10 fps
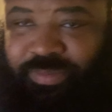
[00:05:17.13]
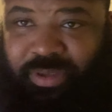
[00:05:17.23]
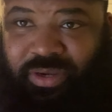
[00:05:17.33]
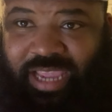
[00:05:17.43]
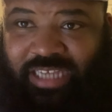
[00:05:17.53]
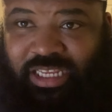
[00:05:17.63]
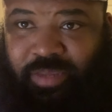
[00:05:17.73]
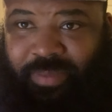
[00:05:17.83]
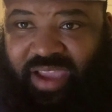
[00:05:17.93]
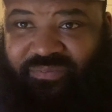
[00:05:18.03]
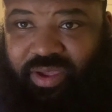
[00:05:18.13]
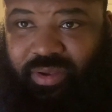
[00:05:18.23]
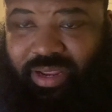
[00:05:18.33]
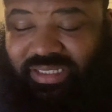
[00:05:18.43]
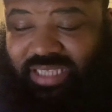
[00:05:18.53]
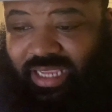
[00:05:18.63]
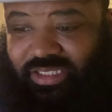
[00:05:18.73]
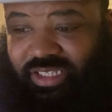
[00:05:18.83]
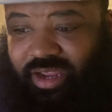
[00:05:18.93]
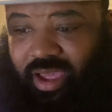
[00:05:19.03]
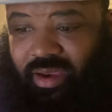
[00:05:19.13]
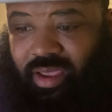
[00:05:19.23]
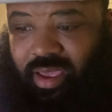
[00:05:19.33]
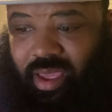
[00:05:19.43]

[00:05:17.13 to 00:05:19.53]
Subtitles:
ability to catch out the backfield. It's second to none.